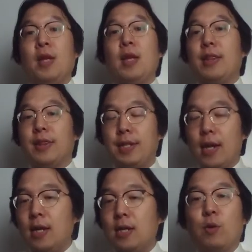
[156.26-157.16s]
Then
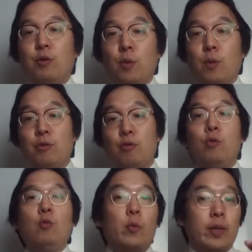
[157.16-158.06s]
what do you want to do?
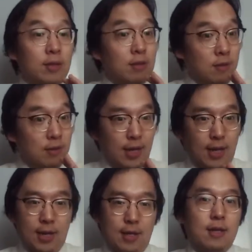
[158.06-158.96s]
Well,
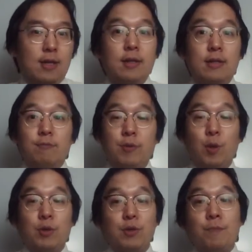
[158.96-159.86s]
we want to
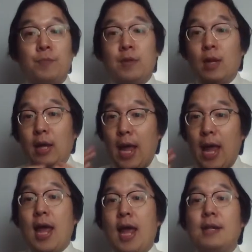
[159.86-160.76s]

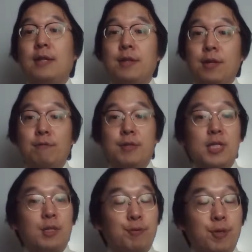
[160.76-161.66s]
add the risk
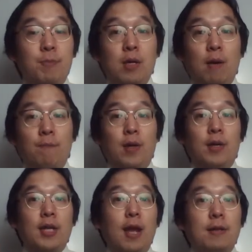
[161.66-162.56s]
premium.
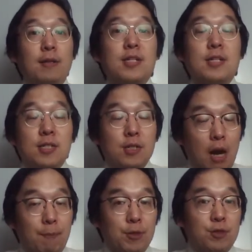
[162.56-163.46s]
Again, this is
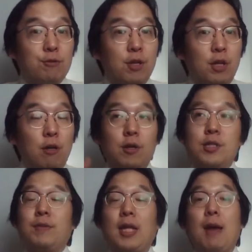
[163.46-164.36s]
opportunity cost of
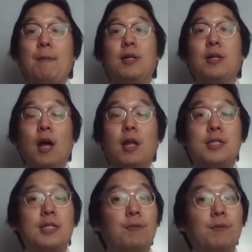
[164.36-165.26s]
capital concept,
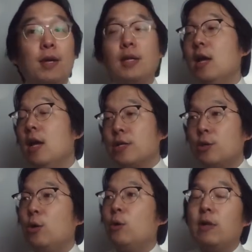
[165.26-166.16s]
right?
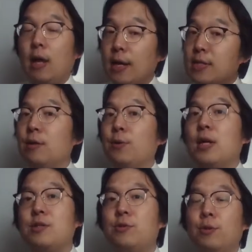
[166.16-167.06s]
So as long as
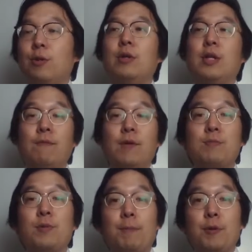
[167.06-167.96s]
your investment
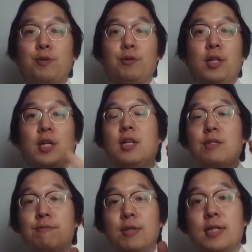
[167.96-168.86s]
opportunity is
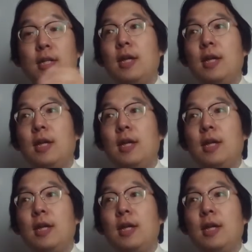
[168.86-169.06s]
risky,